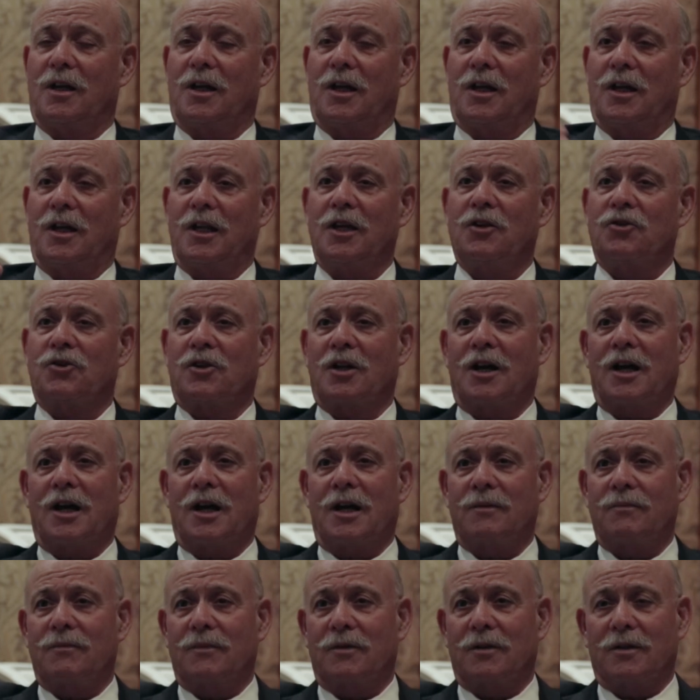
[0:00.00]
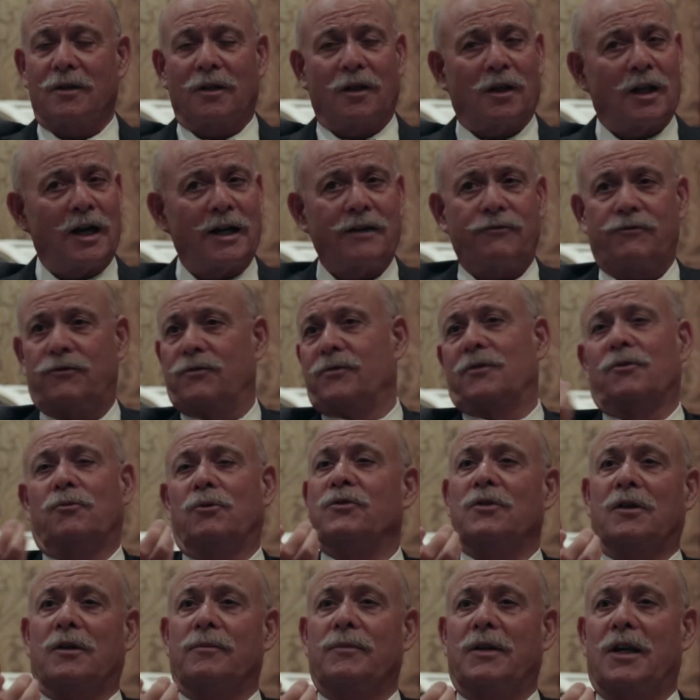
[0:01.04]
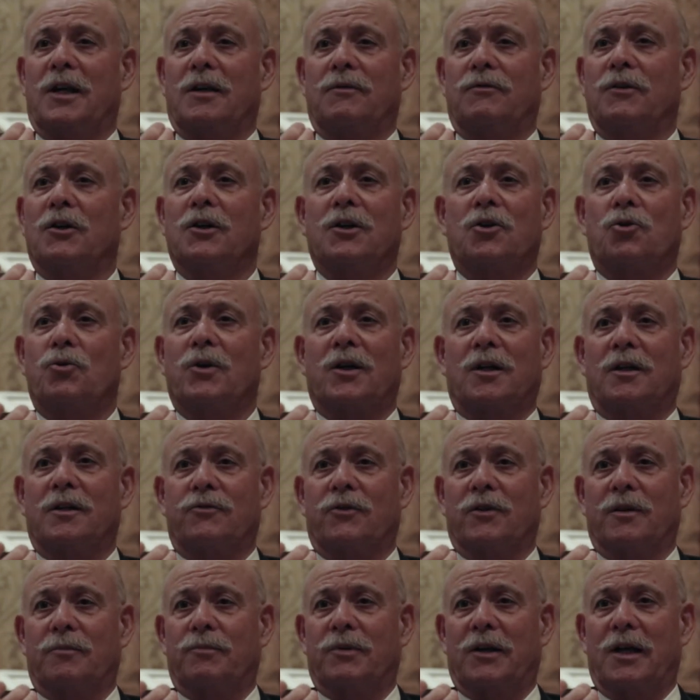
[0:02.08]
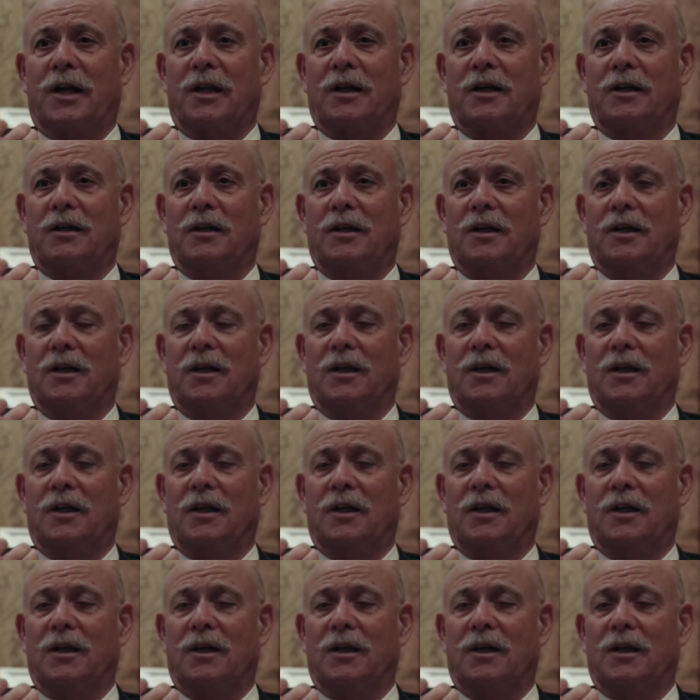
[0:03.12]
and each time life was eliminated very quickly from the planet,